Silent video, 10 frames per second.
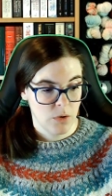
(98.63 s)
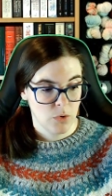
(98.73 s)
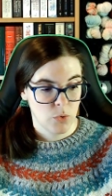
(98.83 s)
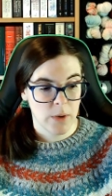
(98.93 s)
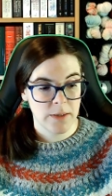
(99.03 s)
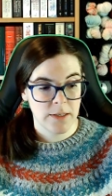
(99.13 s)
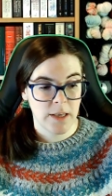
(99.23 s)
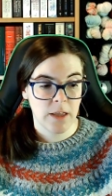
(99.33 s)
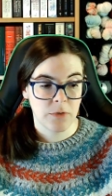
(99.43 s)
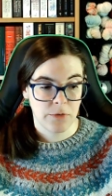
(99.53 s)

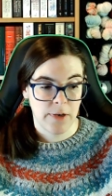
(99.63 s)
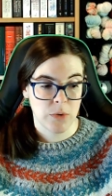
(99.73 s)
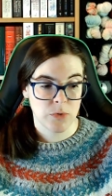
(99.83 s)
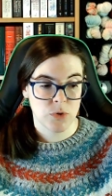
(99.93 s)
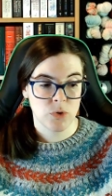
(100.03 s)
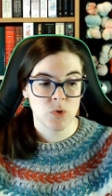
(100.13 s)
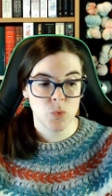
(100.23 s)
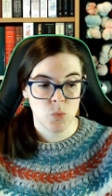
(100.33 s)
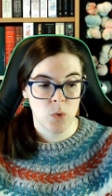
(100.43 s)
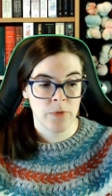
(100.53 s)

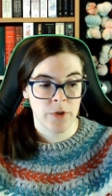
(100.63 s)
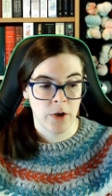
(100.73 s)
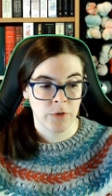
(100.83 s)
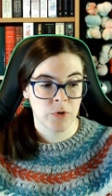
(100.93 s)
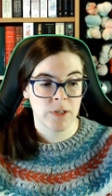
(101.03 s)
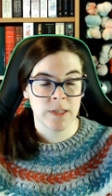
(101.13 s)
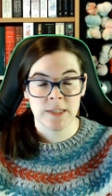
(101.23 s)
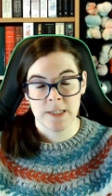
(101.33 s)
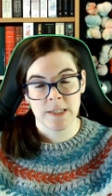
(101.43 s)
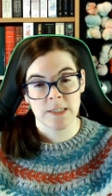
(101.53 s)

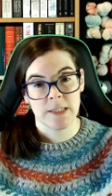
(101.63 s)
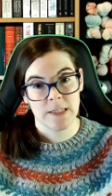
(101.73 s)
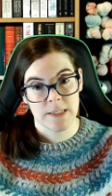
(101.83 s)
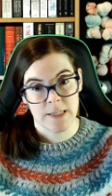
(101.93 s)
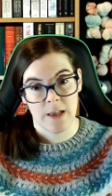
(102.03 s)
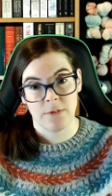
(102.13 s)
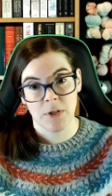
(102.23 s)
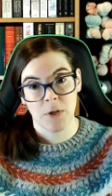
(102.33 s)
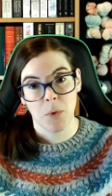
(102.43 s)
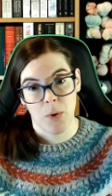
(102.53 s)

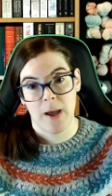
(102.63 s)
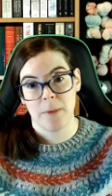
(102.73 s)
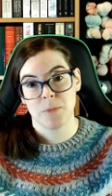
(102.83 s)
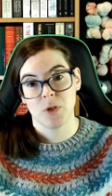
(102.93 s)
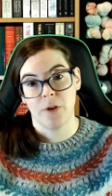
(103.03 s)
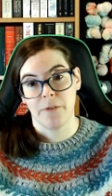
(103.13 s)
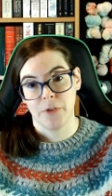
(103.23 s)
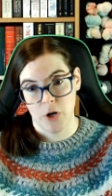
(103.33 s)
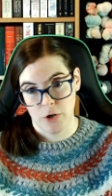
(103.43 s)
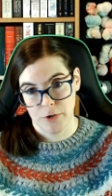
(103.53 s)
28,167 grams of
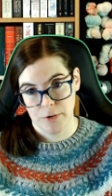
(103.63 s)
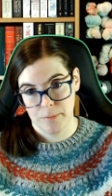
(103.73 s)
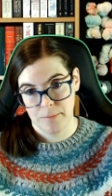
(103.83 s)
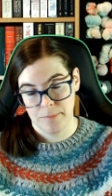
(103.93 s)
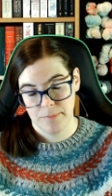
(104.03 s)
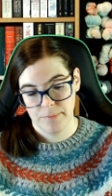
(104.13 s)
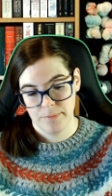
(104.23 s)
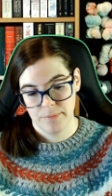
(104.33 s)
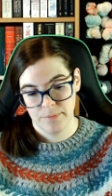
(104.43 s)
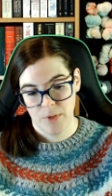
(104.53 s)
yarn,
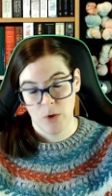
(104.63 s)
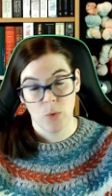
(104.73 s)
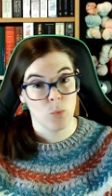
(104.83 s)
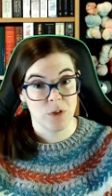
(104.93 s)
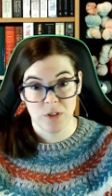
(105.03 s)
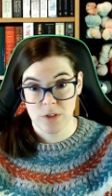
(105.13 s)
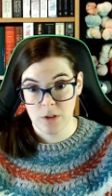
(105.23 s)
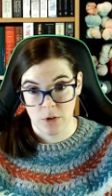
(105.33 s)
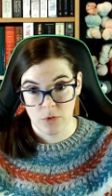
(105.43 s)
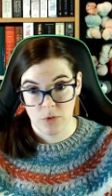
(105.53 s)
which is a
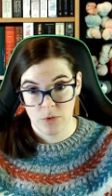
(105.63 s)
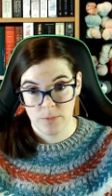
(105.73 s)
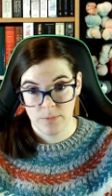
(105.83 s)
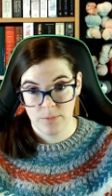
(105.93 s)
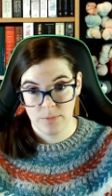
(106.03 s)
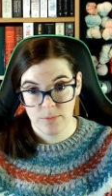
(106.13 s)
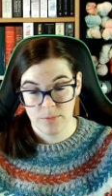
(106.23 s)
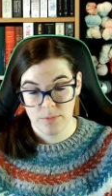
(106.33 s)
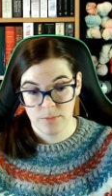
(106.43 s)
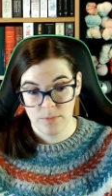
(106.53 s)
lot.
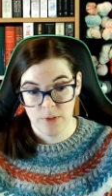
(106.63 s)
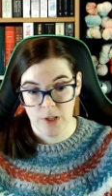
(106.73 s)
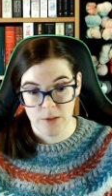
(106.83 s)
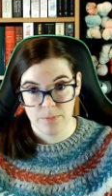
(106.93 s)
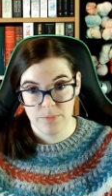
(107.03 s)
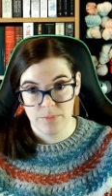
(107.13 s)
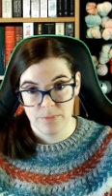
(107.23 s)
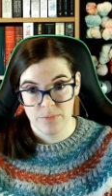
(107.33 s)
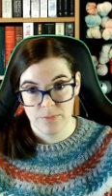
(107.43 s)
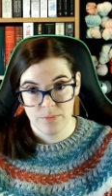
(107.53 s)
Like,
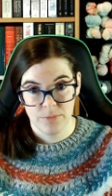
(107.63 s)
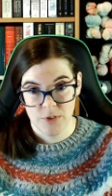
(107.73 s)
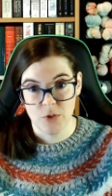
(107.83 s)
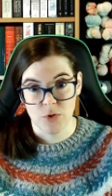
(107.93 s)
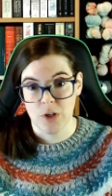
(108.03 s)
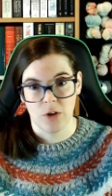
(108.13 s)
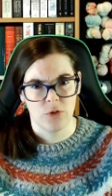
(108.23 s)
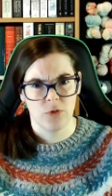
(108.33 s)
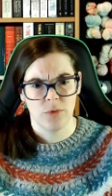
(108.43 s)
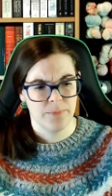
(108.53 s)
seriously a lot.